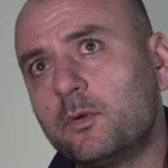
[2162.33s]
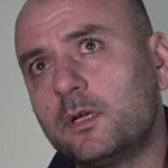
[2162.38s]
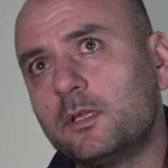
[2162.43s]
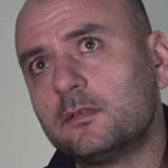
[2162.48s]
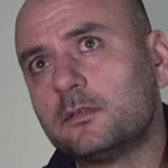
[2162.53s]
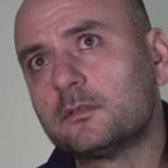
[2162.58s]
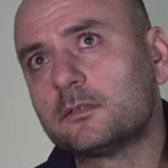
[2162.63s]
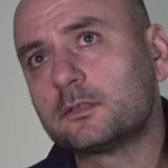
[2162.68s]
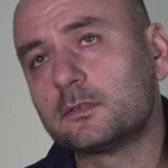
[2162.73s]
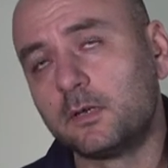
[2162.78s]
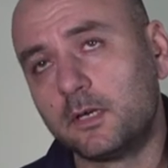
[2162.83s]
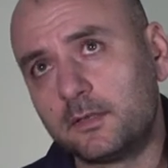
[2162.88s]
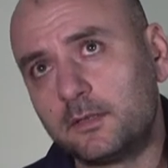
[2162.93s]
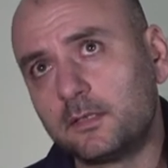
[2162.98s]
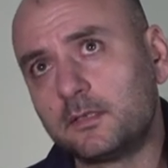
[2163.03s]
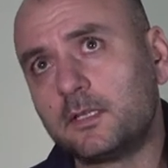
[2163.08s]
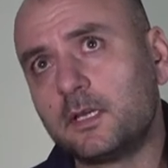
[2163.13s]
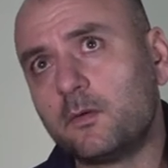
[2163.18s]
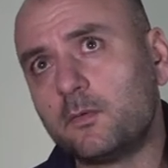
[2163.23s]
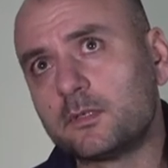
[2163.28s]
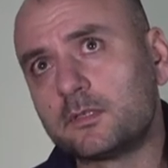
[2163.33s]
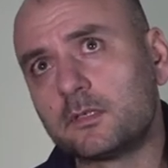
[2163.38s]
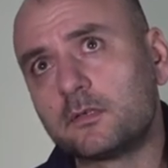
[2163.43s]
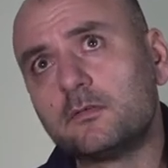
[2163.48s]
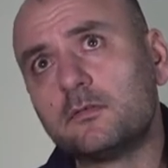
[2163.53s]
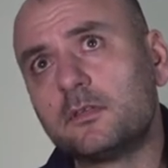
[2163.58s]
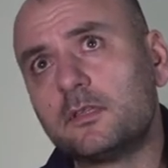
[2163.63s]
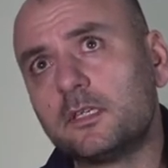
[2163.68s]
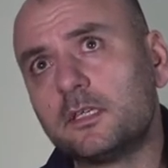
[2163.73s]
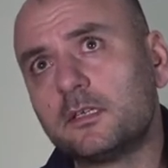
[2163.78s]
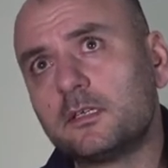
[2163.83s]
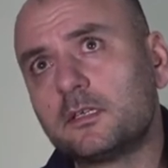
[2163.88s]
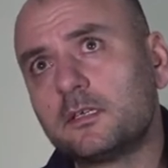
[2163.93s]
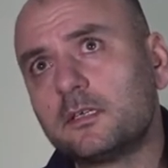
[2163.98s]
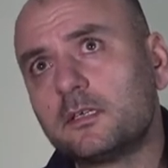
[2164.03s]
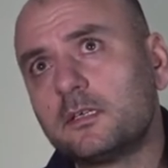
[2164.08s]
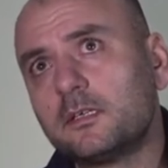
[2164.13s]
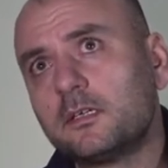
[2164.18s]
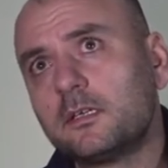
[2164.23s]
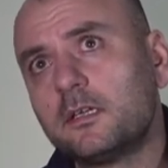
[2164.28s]
well. So I think that was a good thing
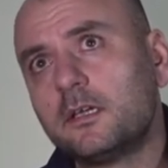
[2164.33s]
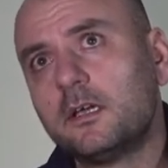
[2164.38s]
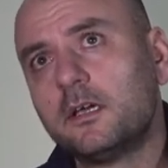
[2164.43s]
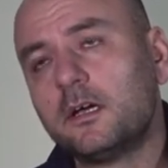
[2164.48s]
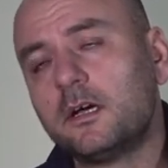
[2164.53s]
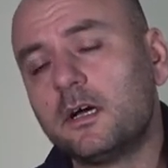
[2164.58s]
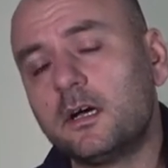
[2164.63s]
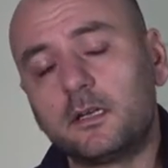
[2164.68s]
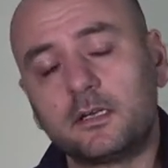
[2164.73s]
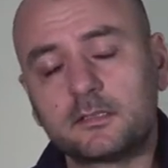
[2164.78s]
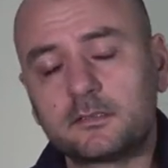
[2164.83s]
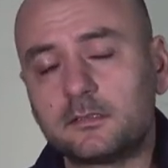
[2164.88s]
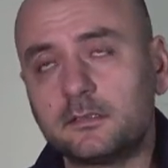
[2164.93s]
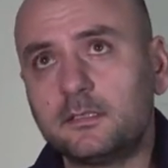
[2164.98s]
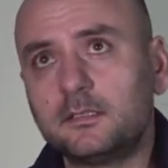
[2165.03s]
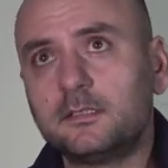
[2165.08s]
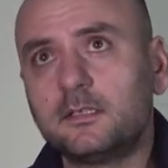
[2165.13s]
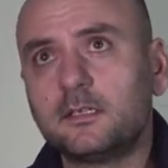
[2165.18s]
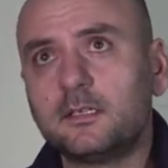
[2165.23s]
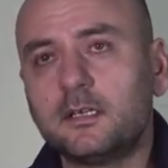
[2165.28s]
honestly.